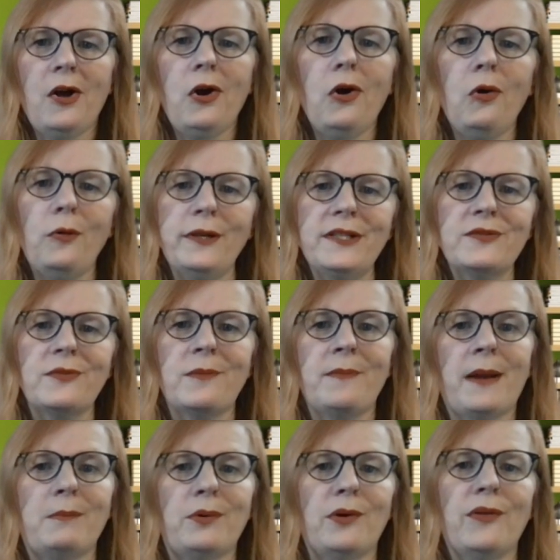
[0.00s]
Always
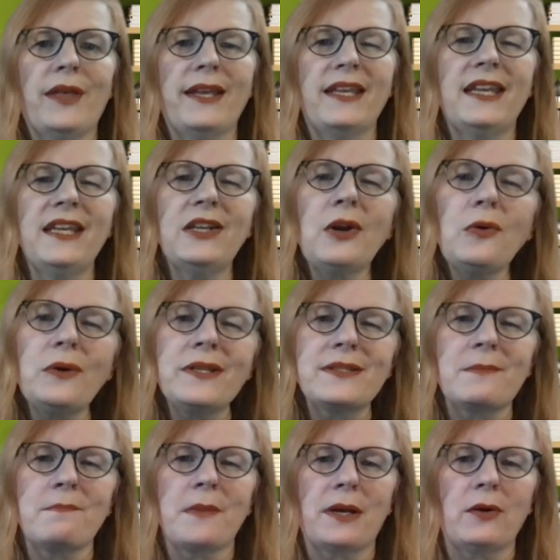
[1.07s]
remember that keto is
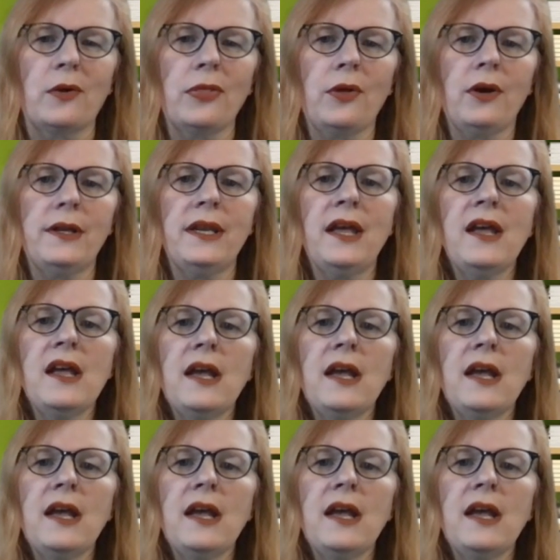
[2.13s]
a marathon